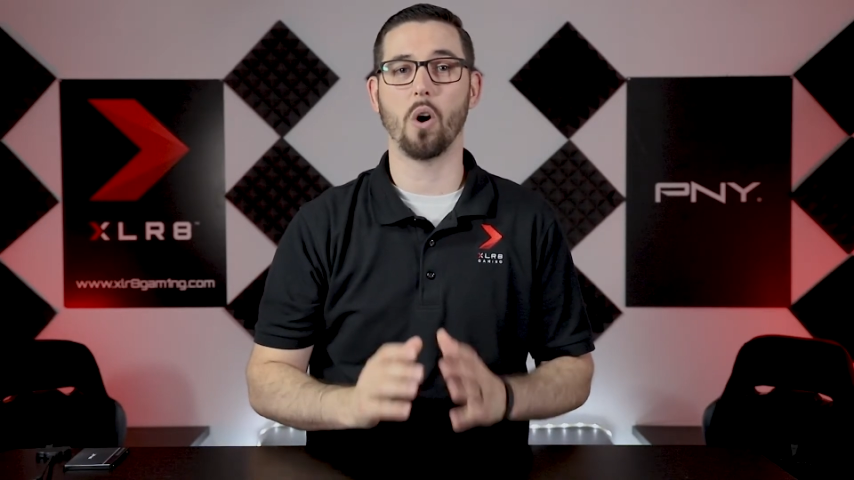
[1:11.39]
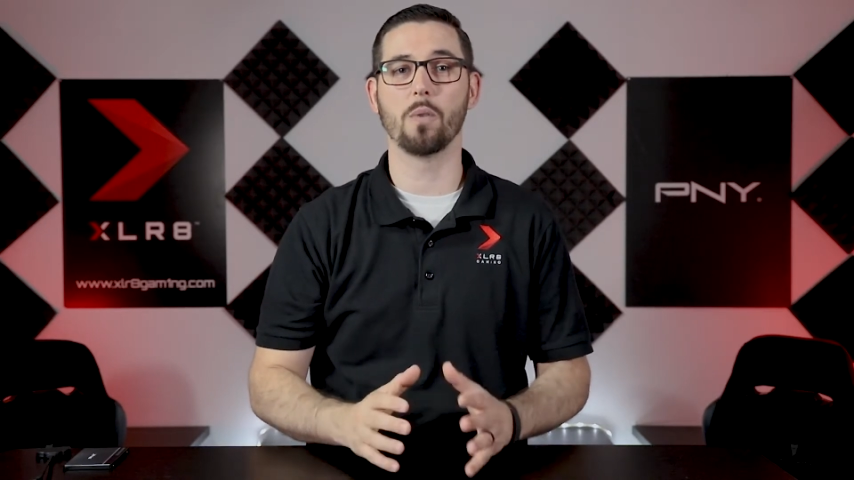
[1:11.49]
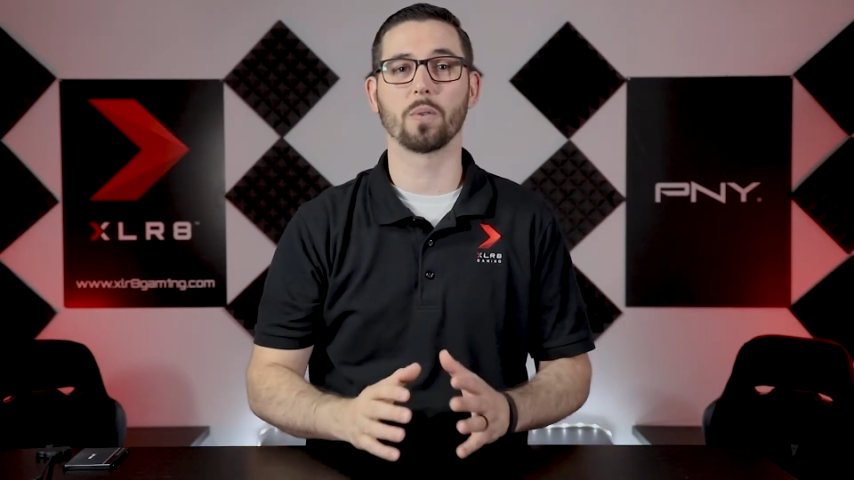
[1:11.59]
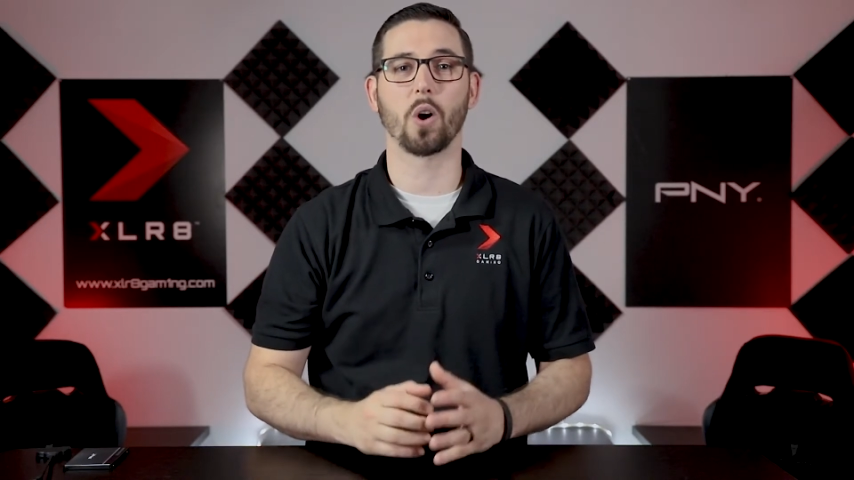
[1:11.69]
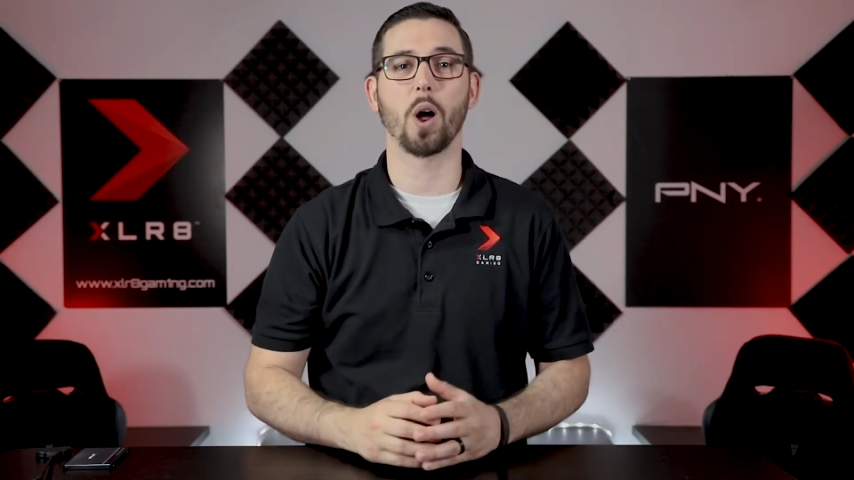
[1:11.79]

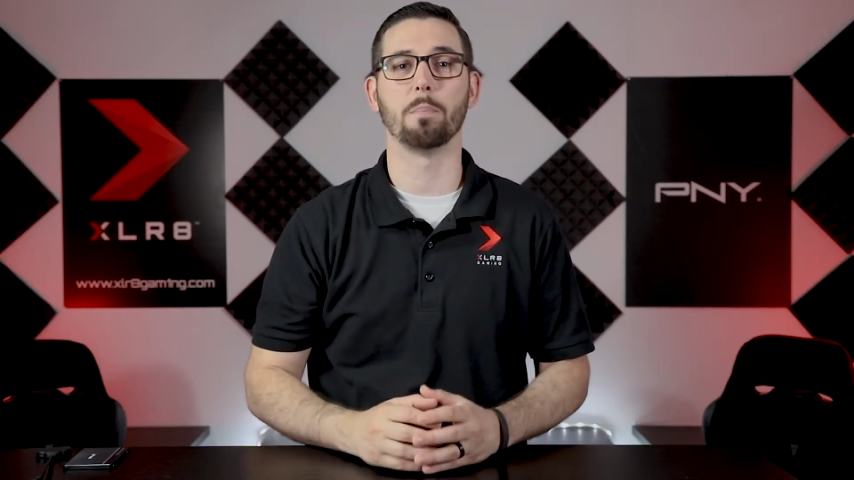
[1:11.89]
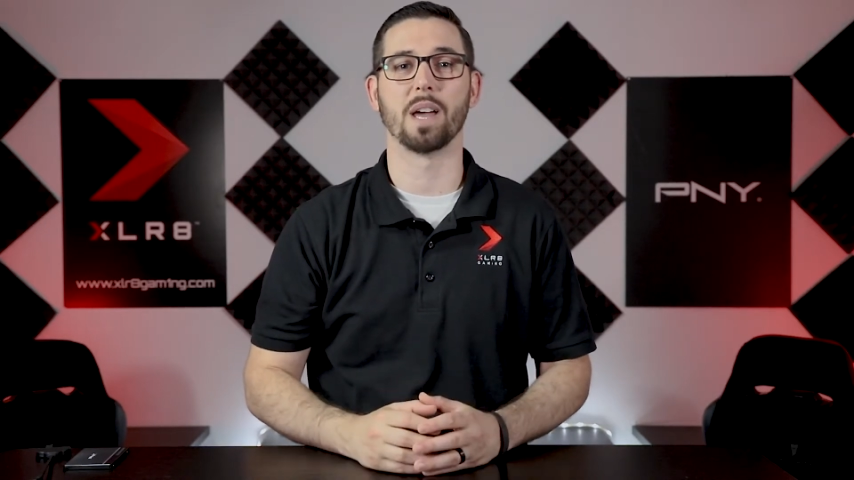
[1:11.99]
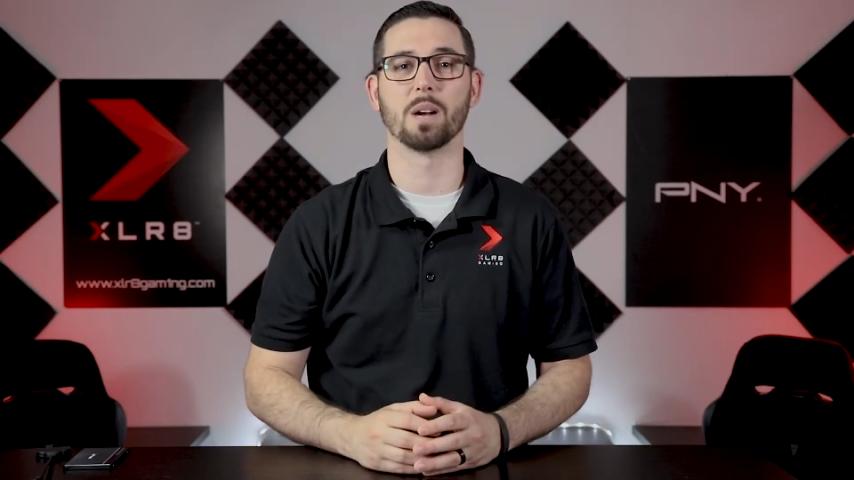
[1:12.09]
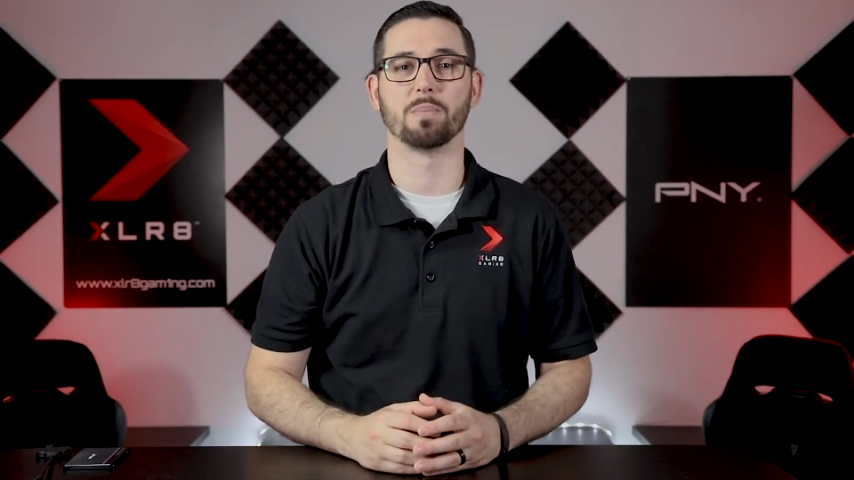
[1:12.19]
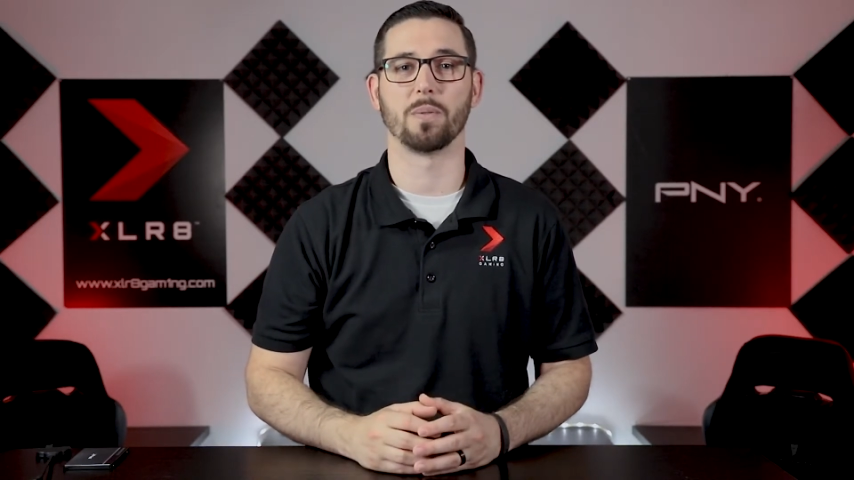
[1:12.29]
overall
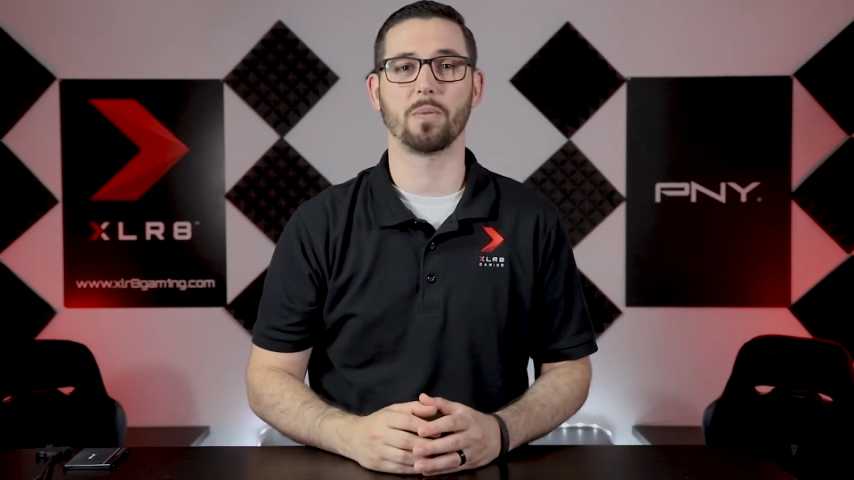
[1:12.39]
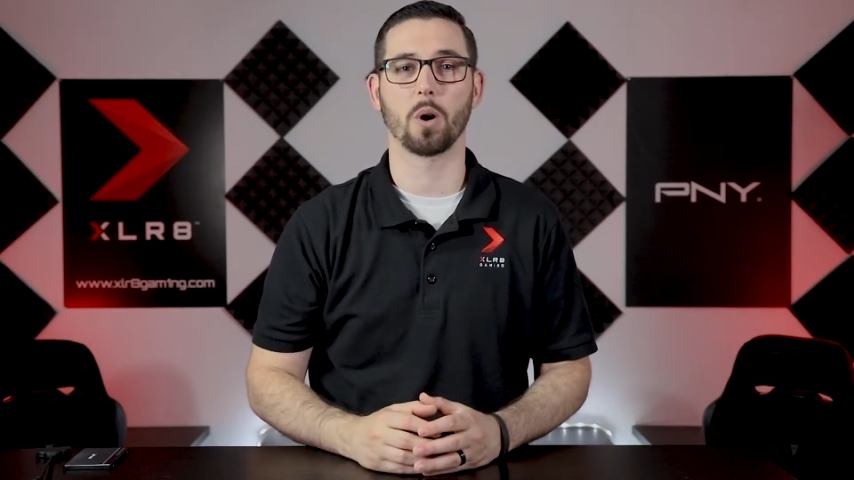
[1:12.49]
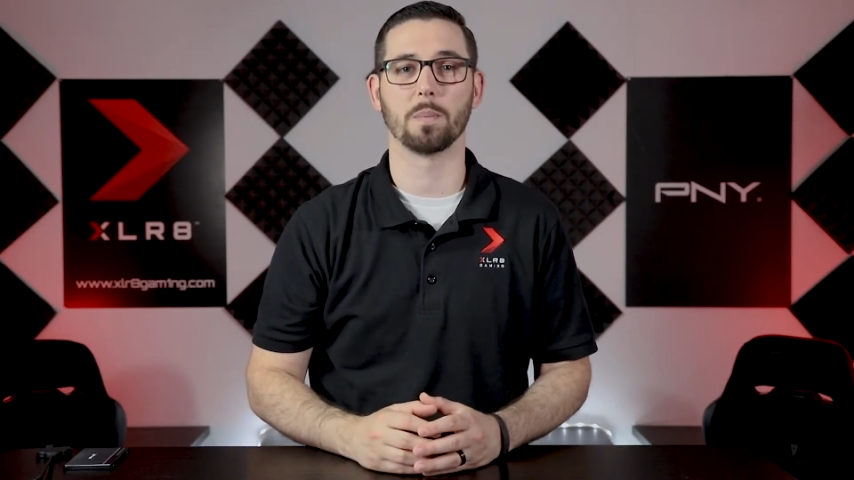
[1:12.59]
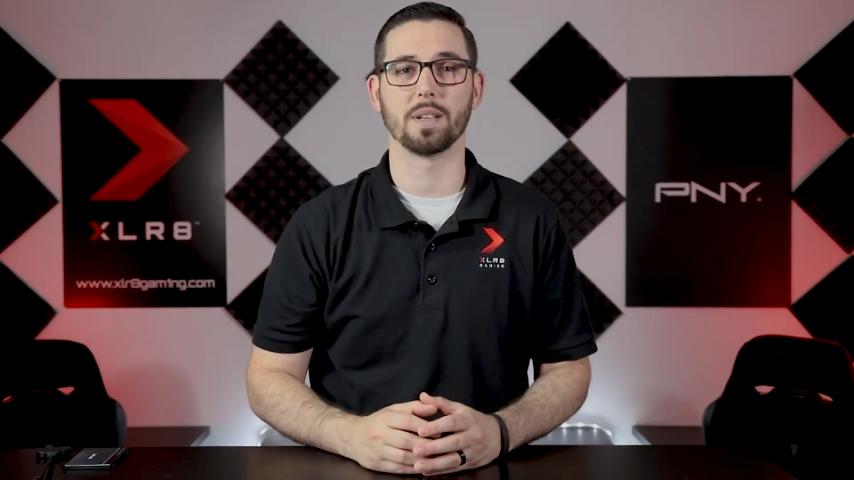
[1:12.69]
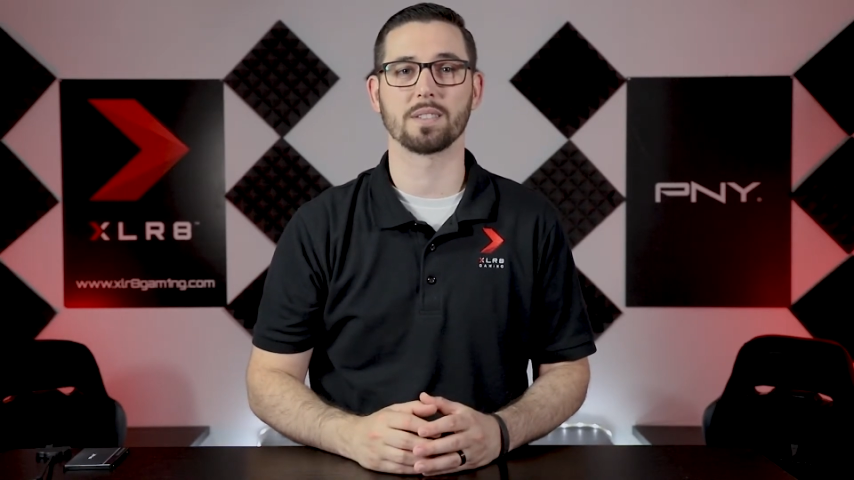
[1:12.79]
better
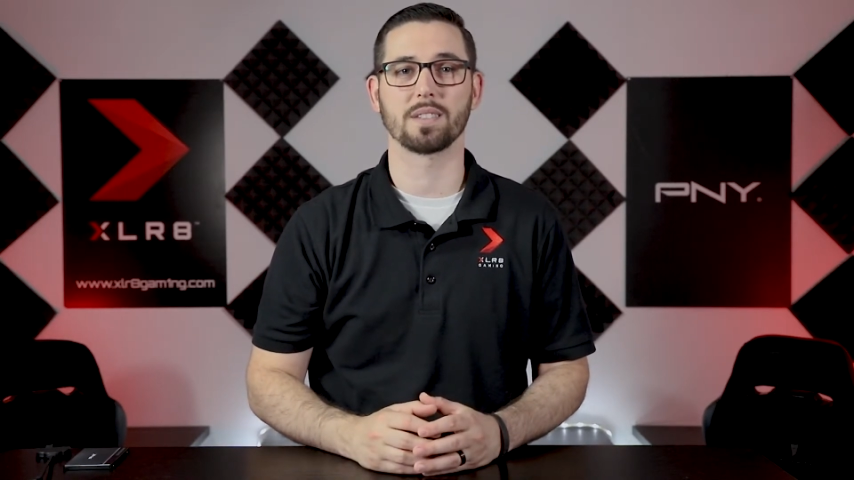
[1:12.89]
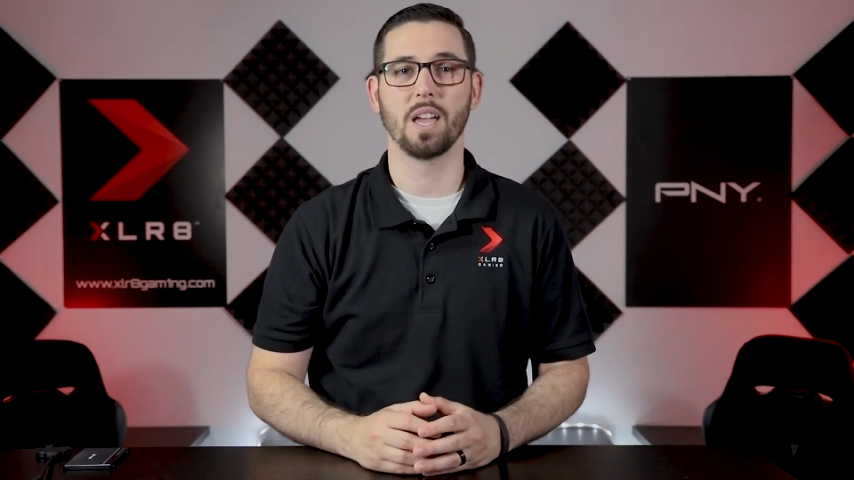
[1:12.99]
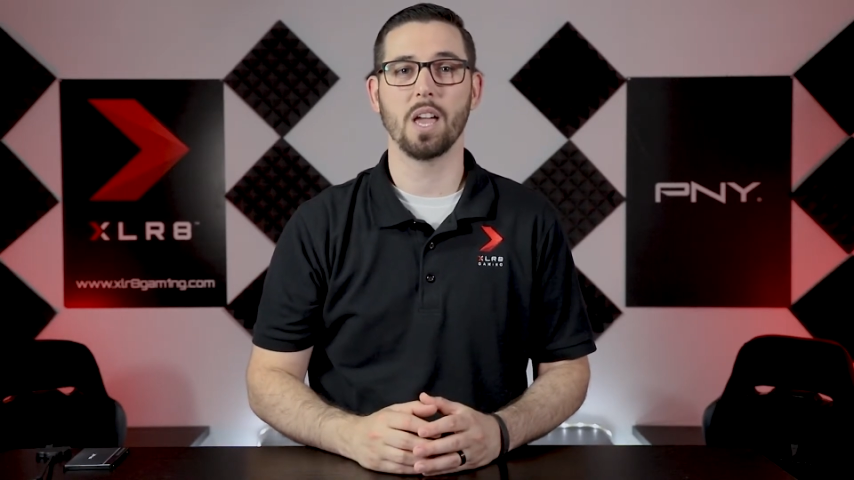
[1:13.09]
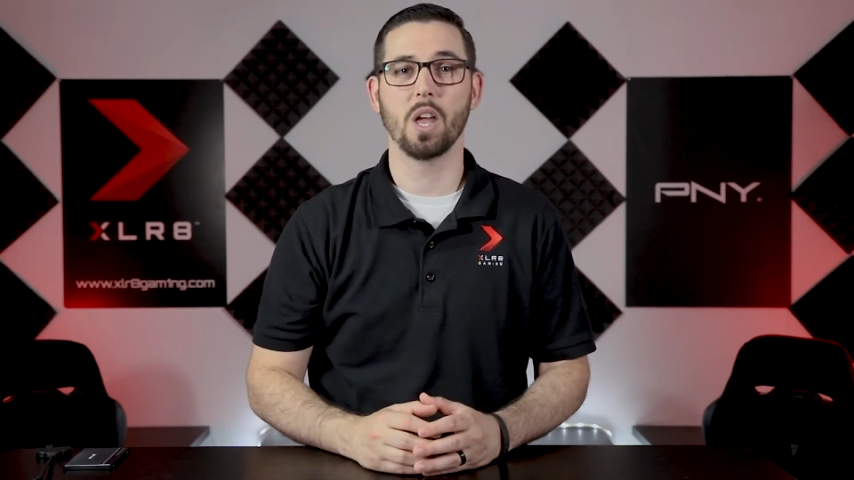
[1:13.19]
performance.